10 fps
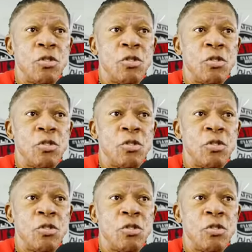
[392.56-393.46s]

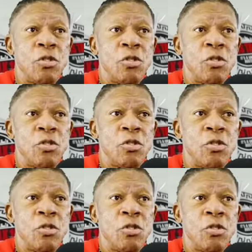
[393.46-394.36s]

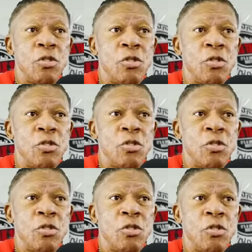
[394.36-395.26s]

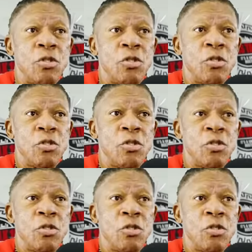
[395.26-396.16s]

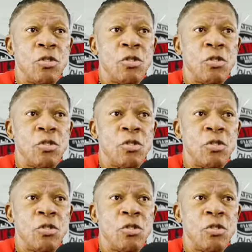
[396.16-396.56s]
(silent)